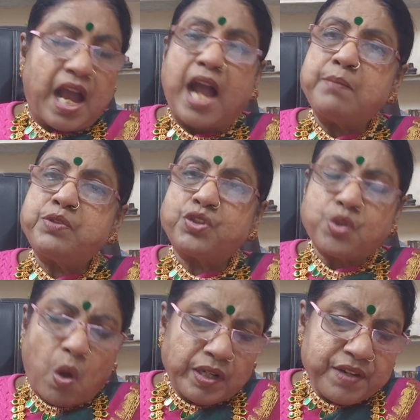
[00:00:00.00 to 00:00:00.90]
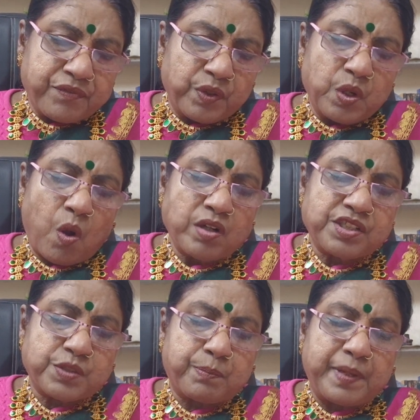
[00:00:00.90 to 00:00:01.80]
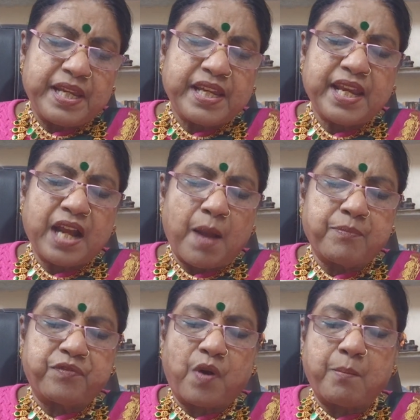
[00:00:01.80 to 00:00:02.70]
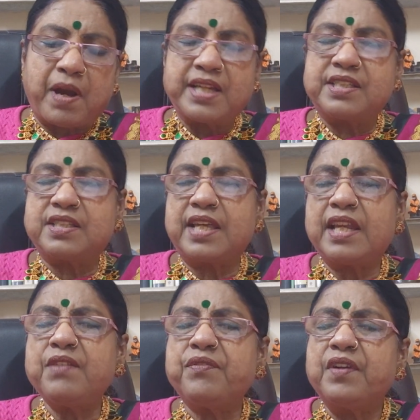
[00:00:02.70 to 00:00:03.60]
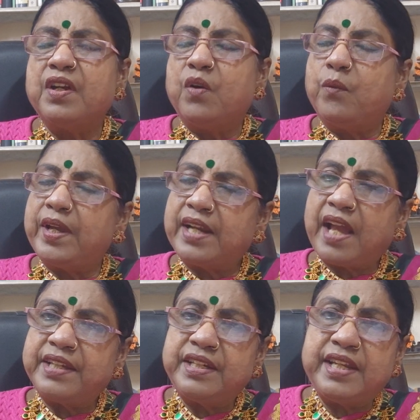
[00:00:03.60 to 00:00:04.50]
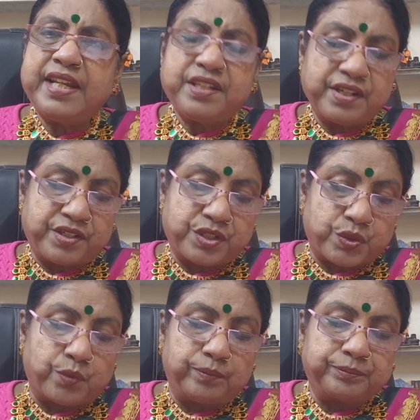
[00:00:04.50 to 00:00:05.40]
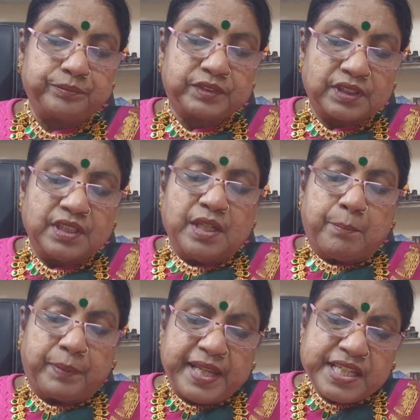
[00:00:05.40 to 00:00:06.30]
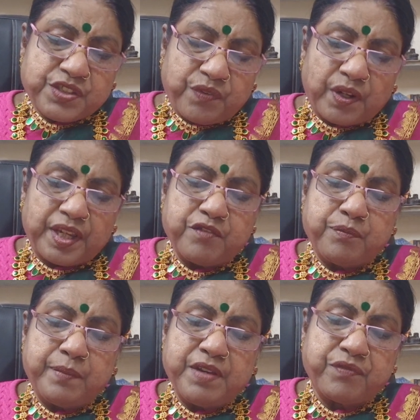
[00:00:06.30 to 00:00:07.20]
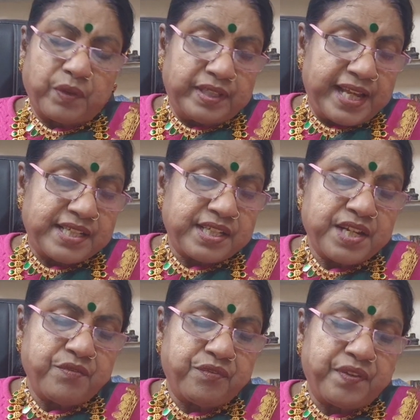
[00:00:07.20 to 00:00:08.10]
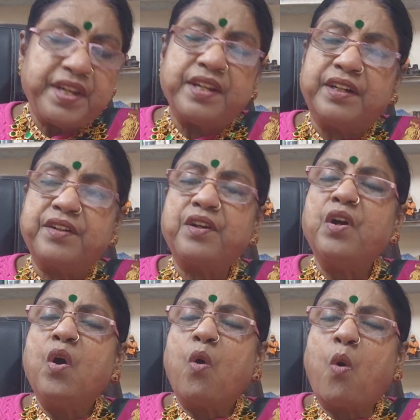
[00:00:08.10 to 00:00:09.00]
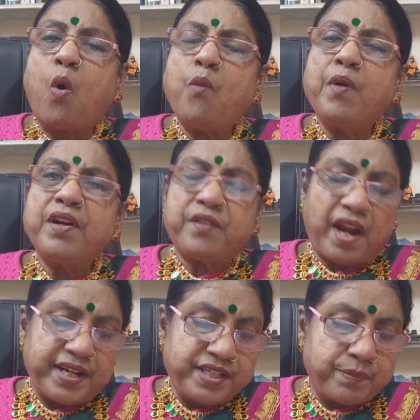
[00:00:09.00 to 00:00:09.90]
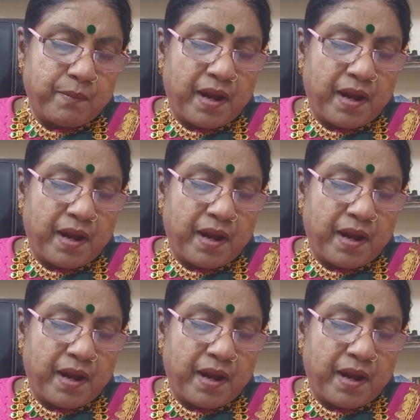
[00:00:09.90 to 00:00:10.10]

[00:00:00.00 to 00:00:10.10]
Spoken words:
I'm sorry for not speaking up for myself when I needed to. Please forgive me for letting fear override